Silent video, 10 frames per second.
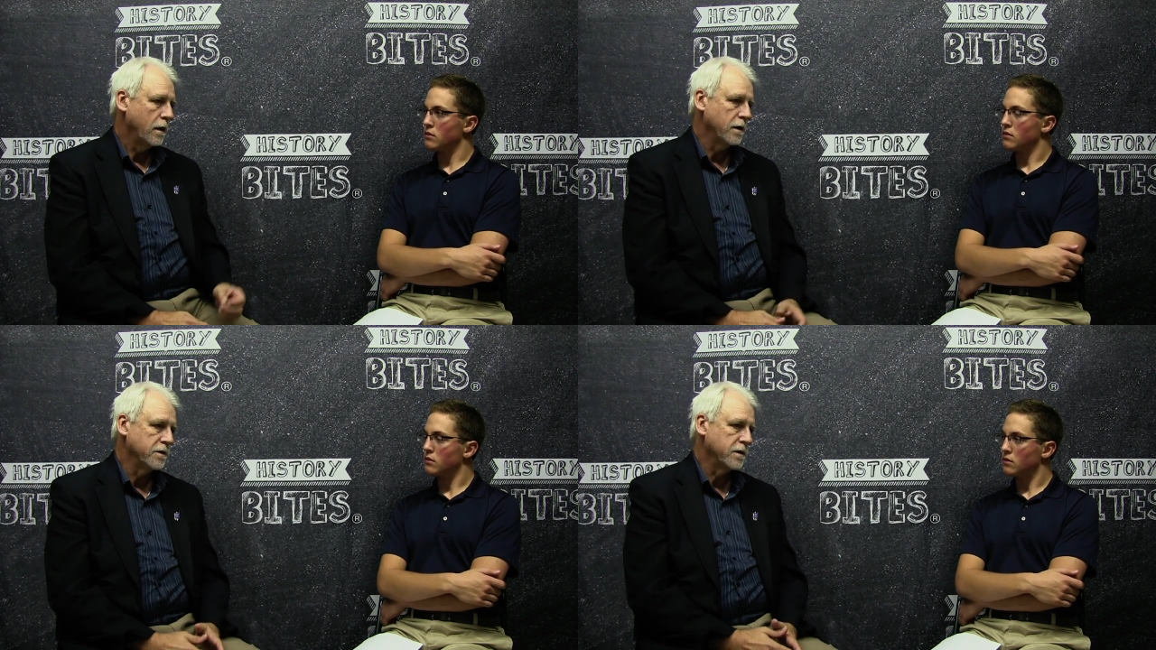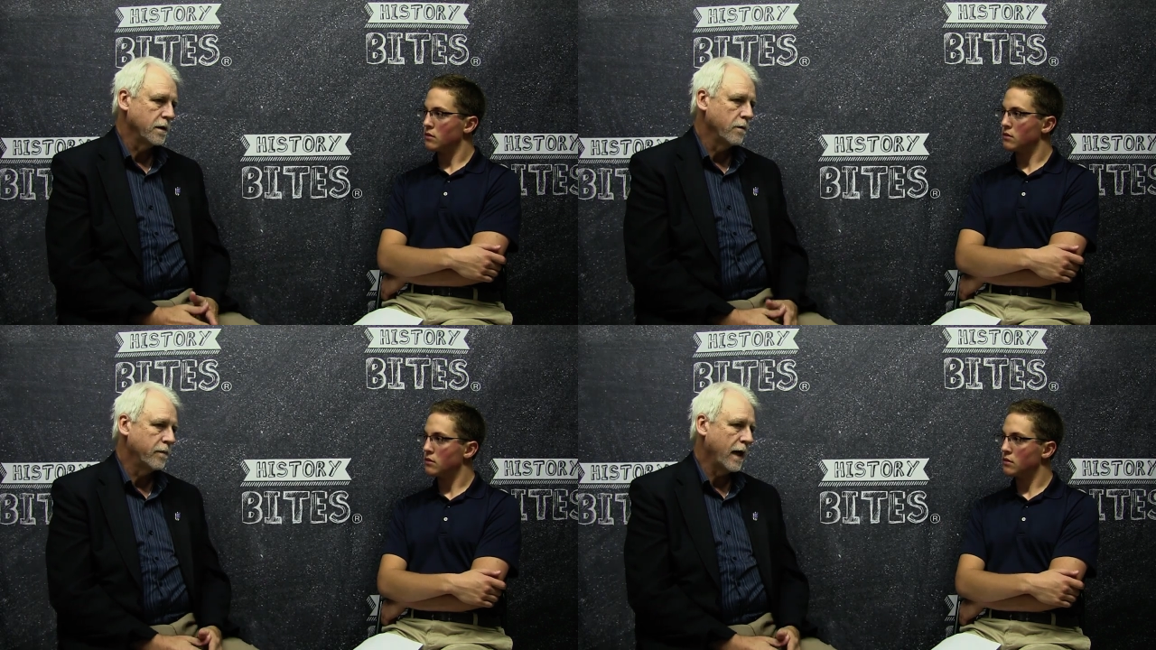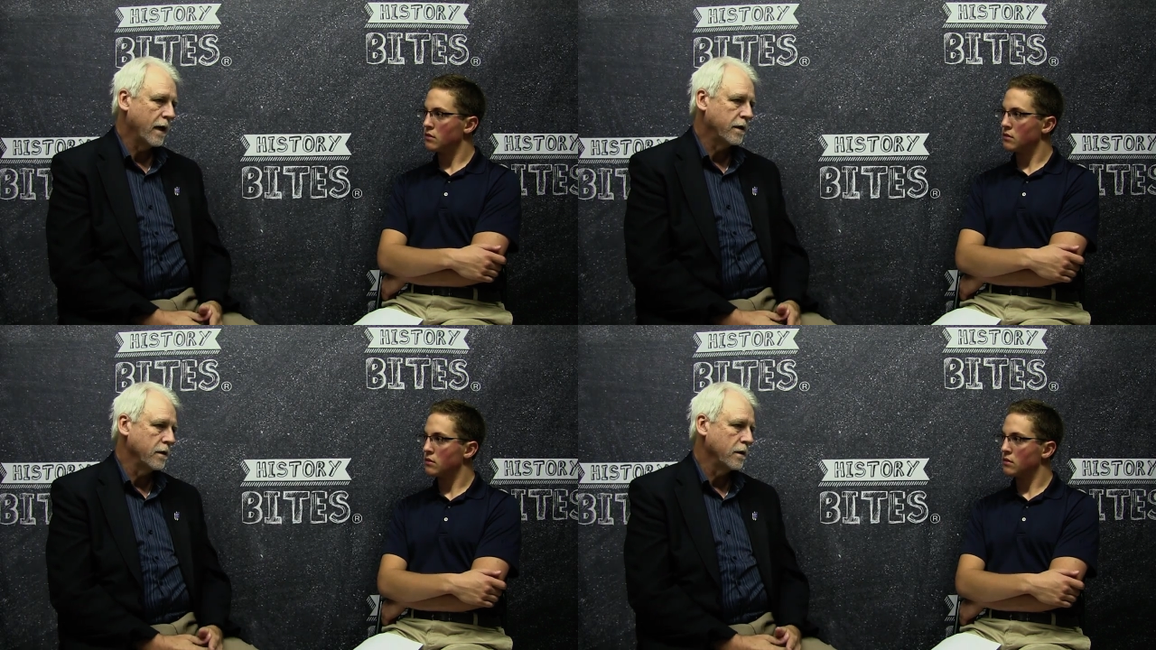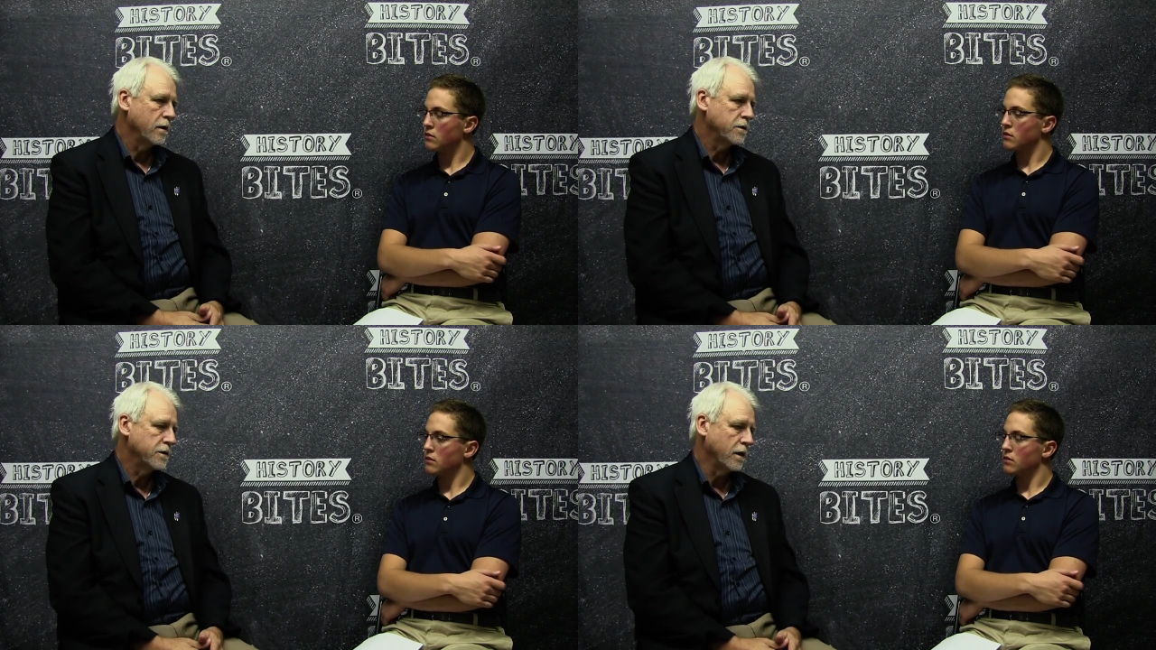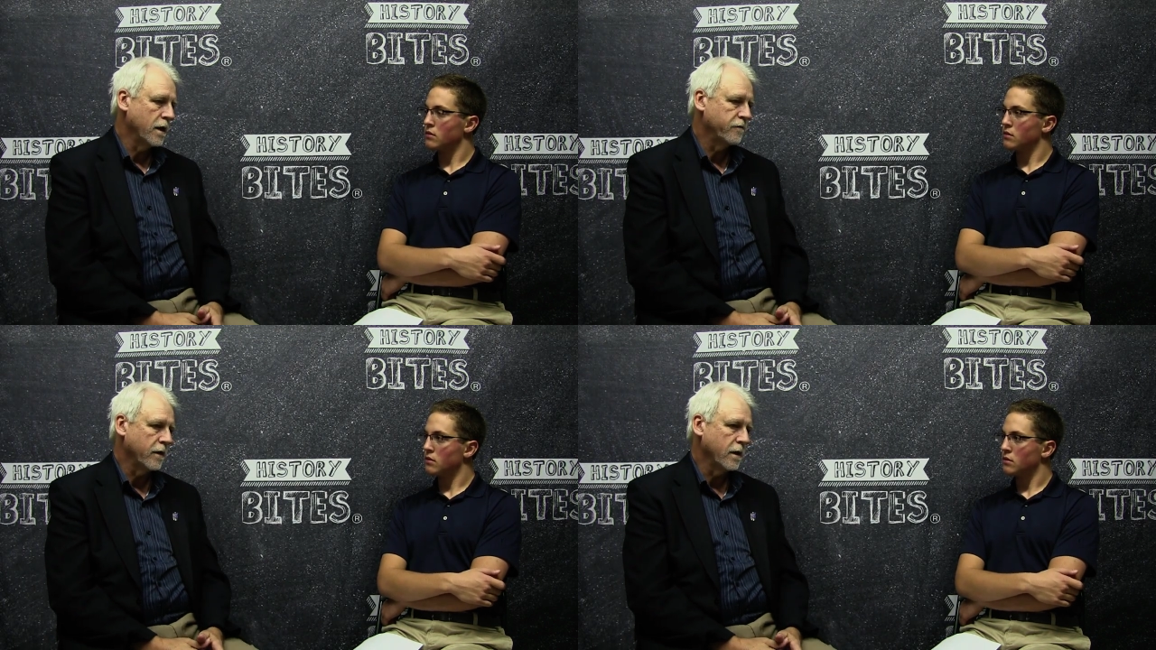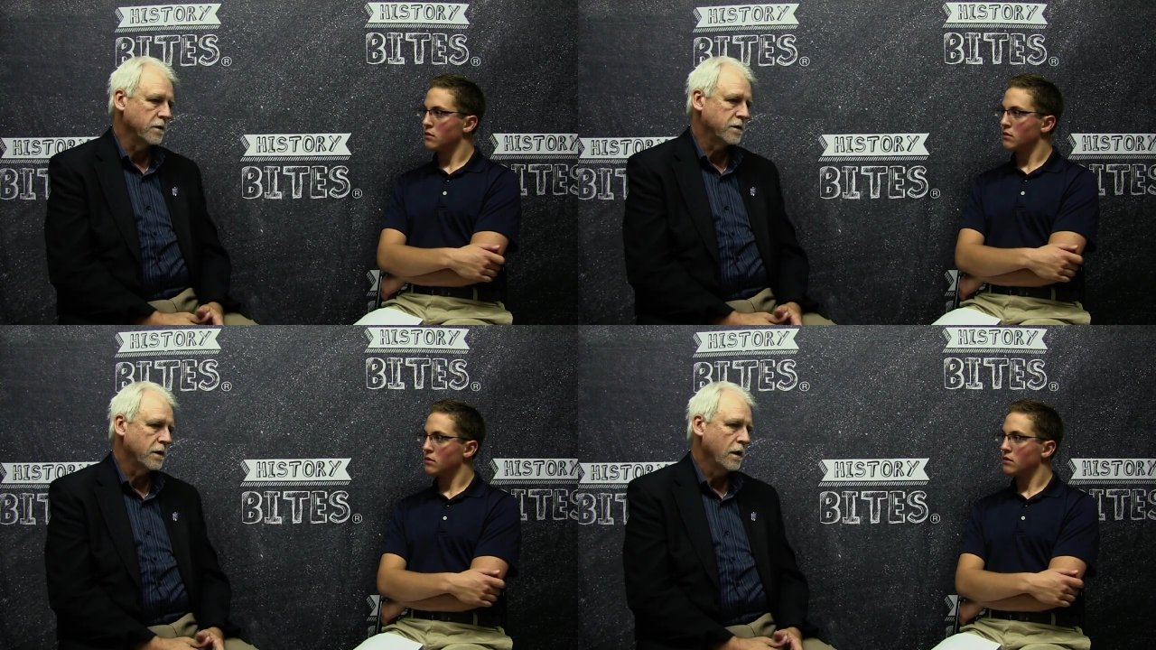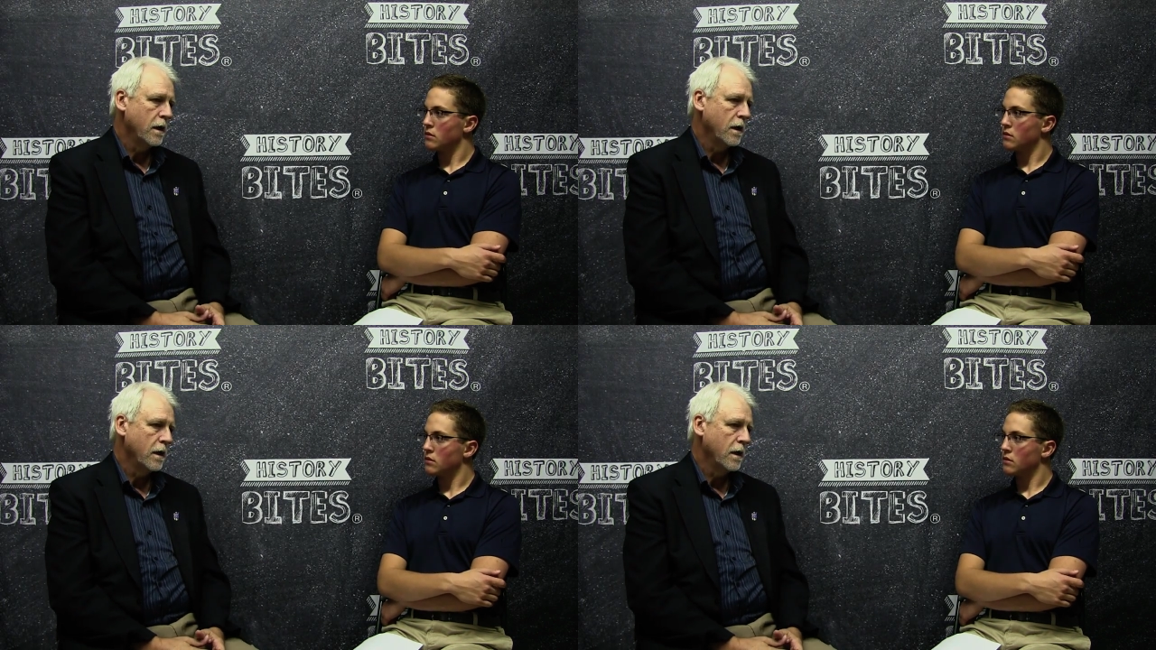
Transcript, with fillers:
Speaker 1: his impact and significance.